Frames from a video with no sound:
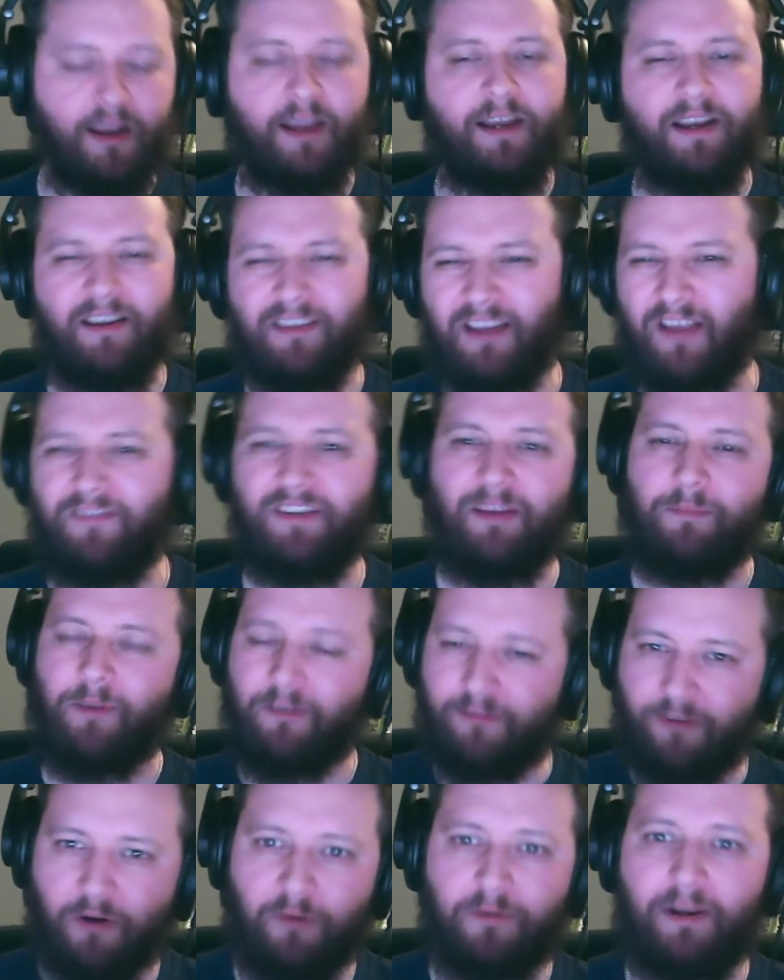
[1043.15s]
I'd have to get
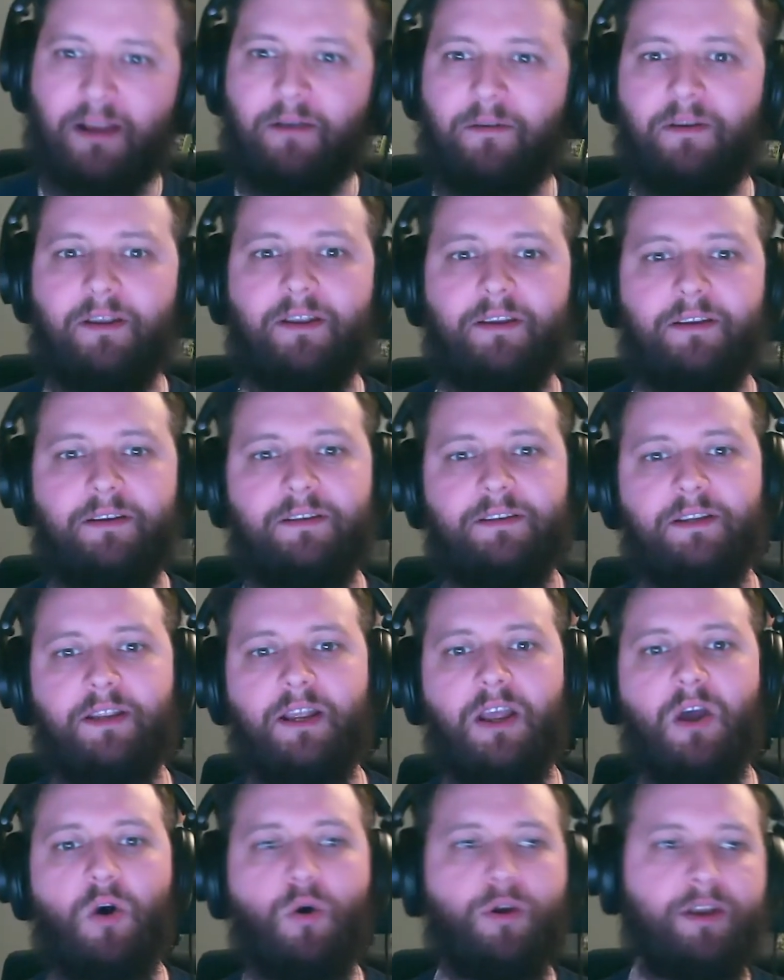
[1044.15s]
my phone out
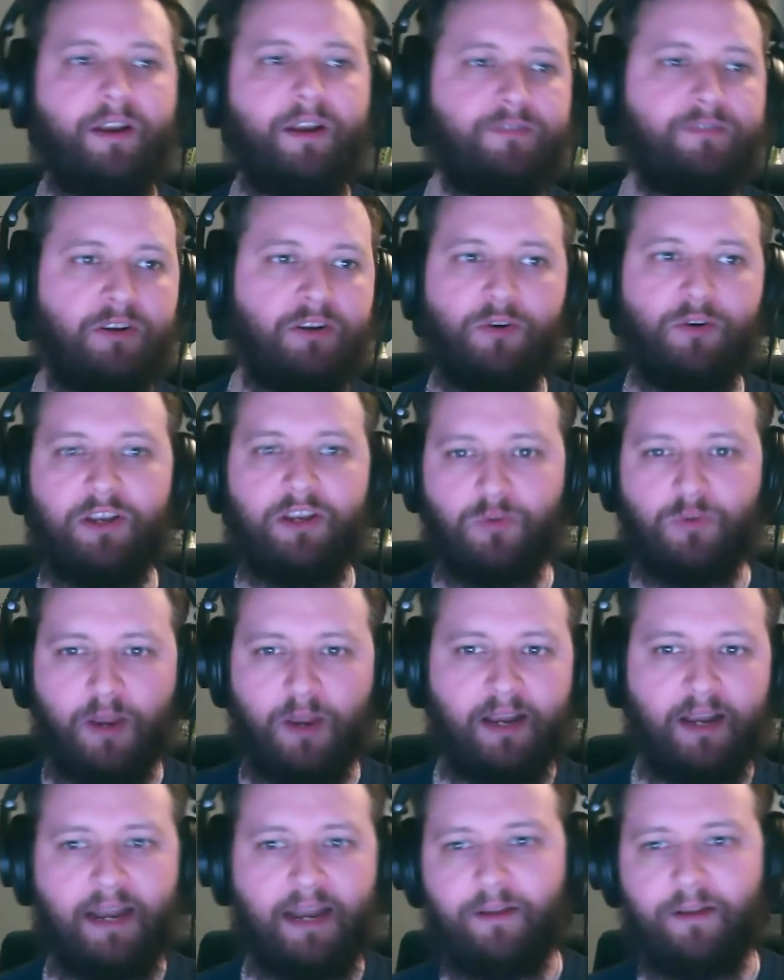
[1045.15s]
or I'd have to log into
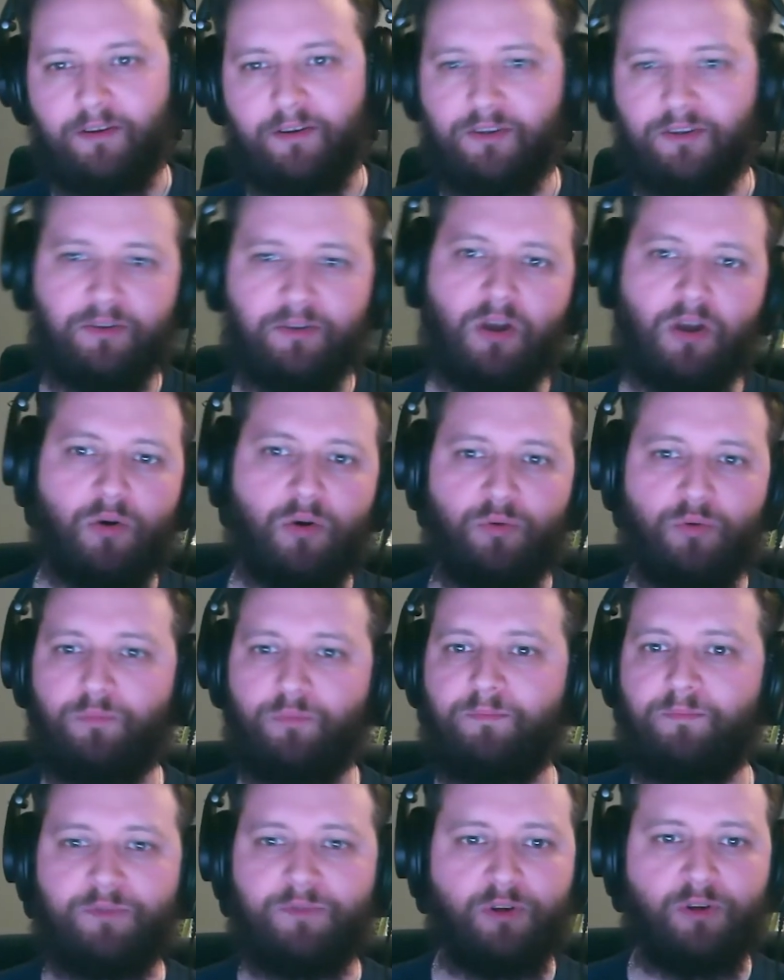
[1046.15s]
iCloud and do the
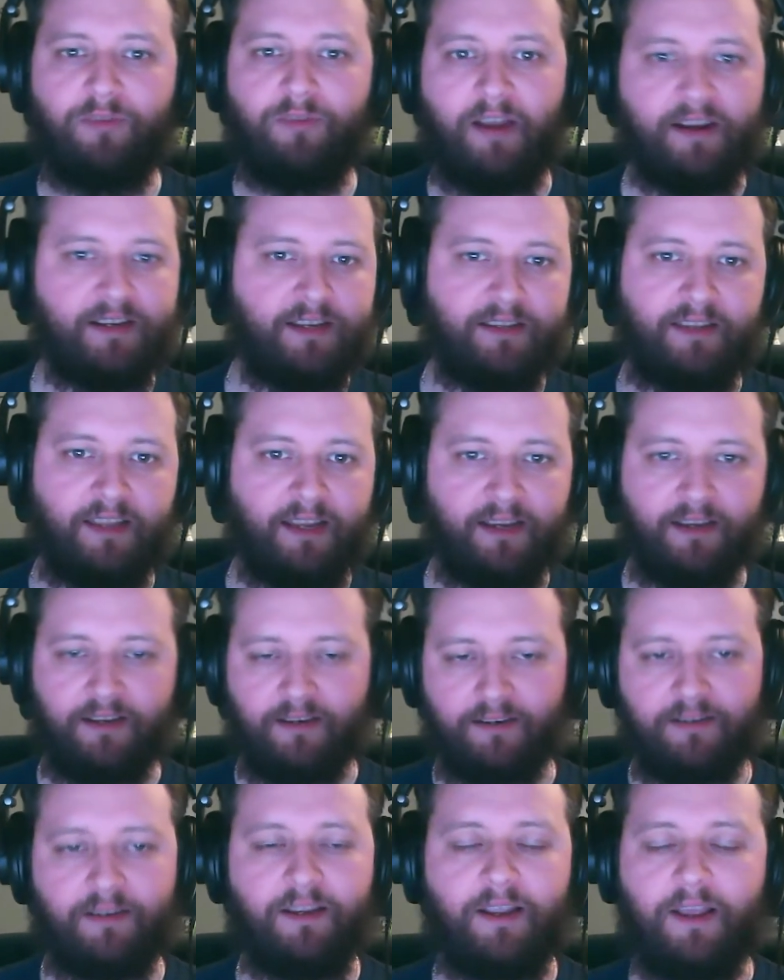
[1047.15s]
whole two-factor thing.
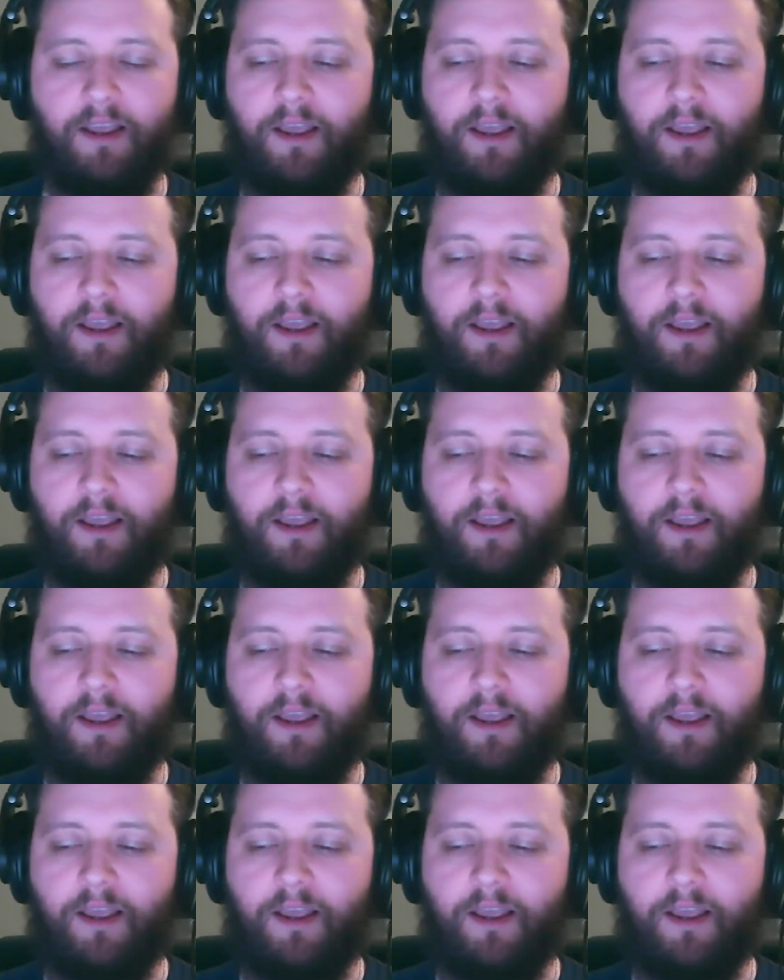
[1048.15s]
And